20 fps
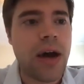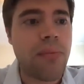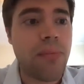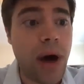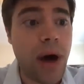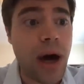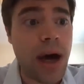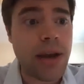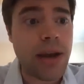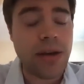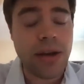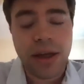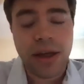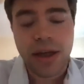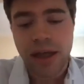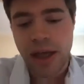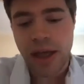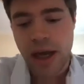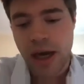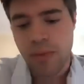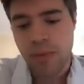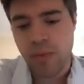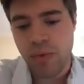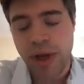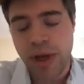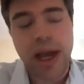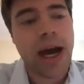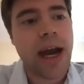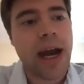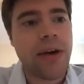But
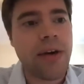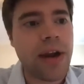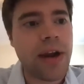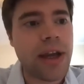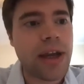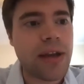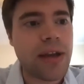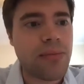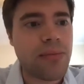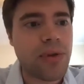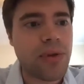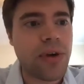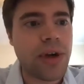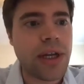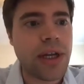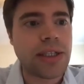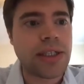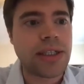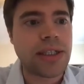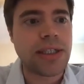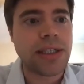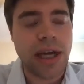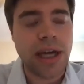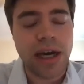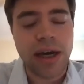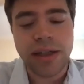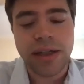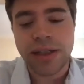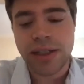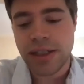rehiring employees
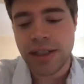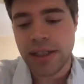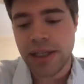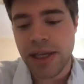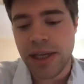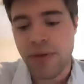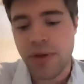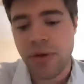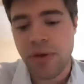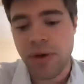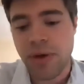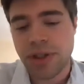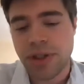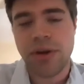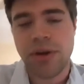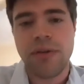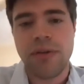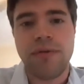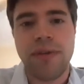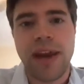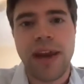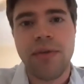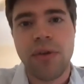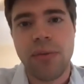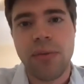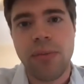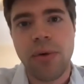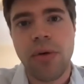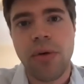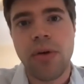does give you a sort of
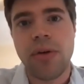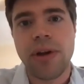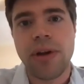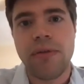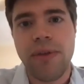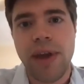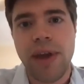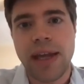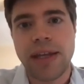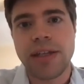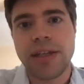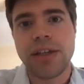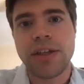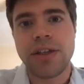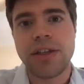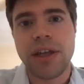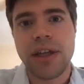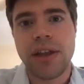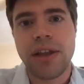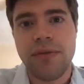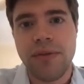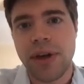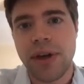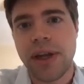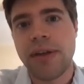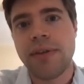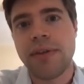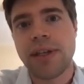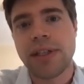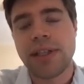favorable advantage in the forgiveness